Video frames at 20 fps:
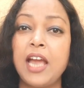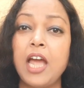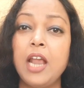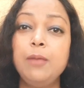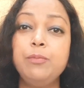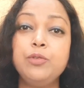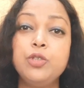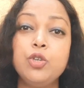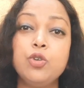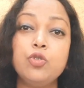
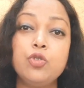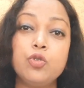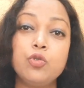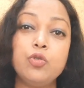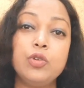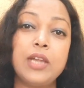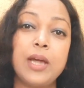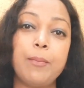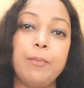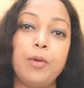helps you
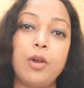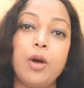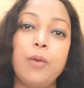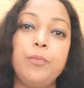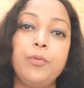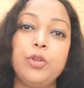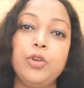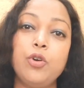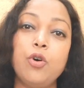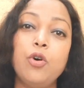to
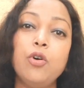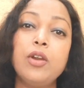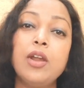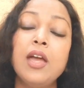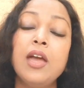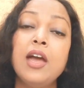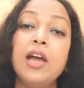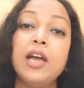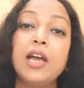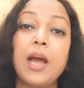develop your
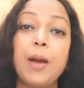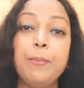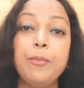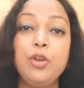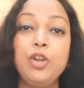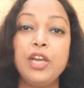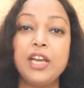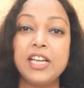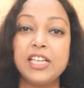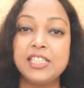
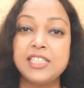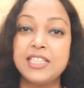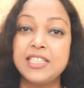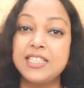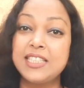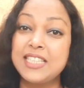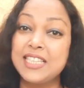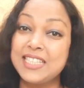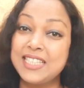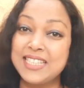
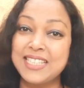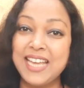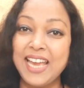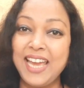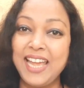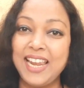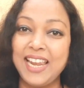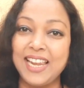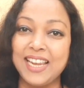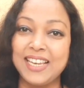communications
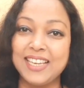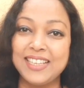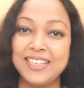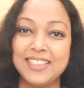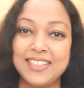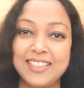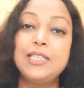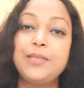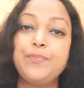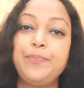skill.
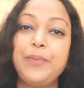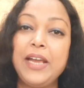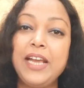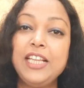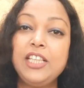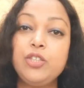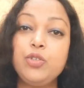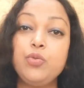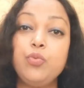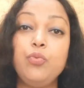
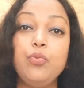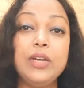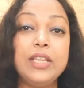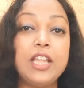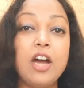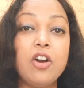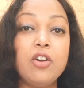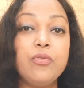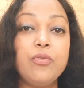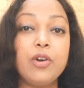Speech
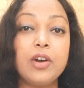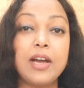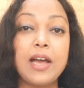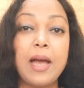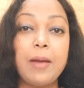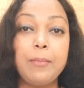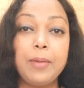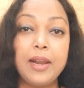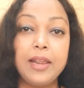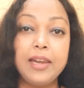without
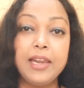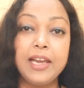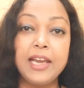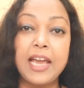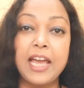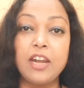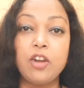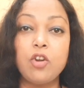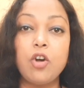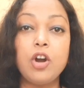vocabulary
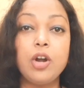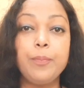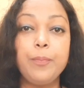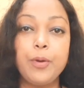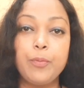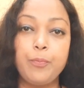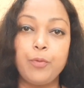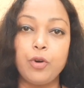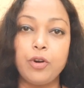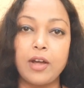cannot be
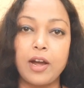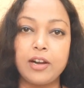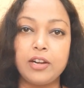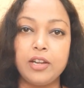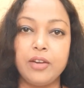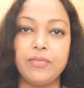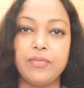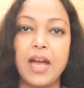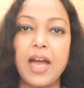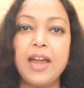
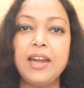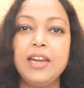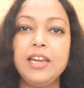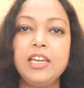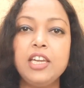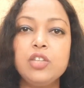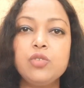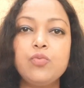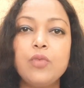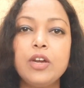productive, and
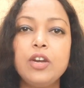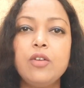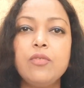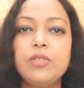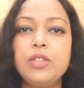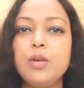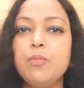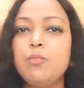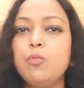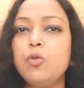it is one
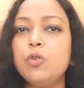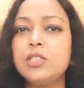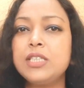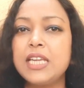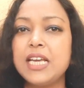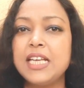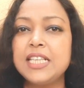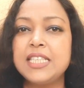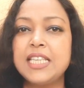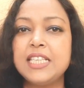of the most
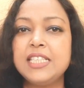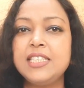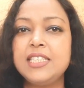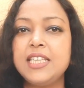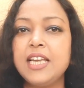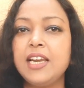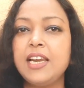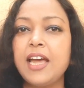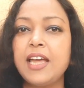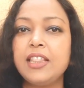
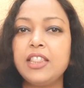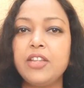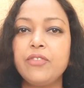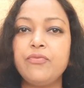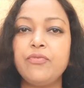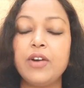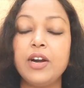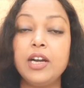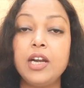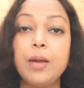essential and the
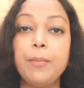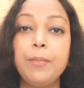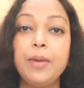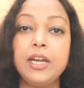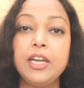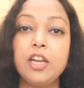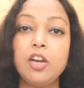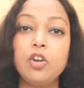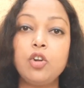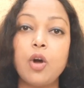
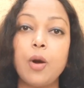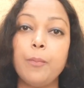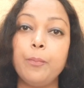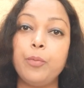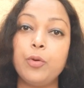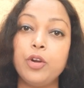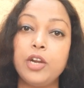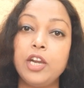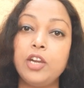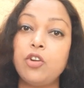fundamental
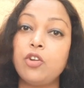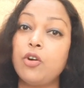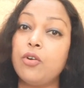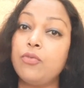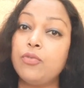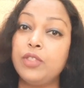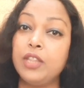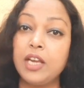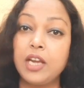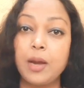component
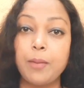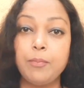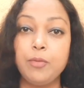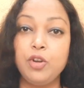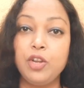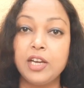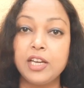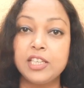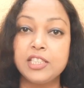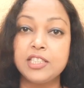of the
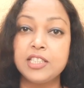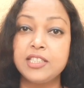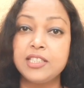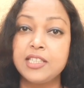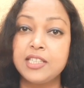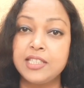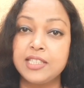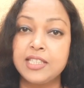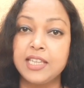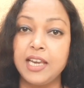communications
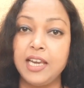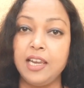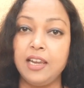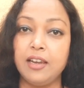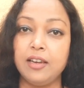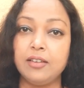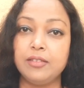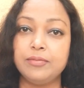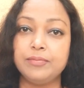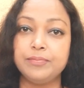
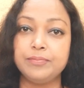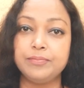skill.